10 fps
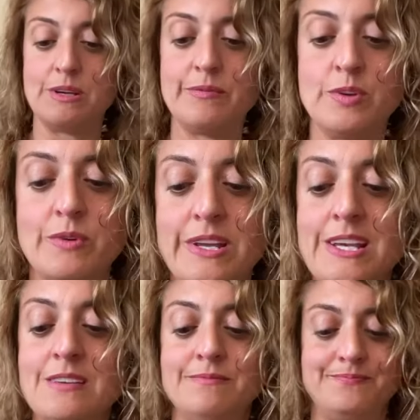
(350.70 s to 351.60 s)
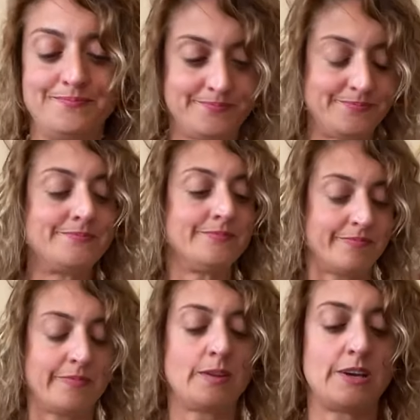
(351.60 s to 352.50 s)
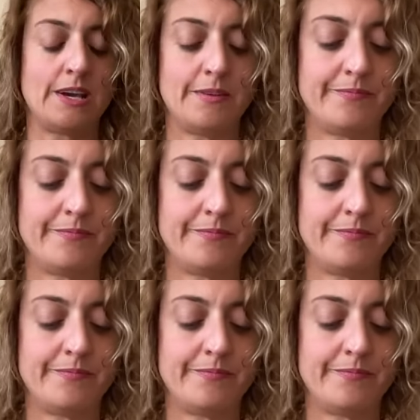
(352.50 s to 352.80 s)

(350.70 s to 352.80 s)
it. You ready? Okay.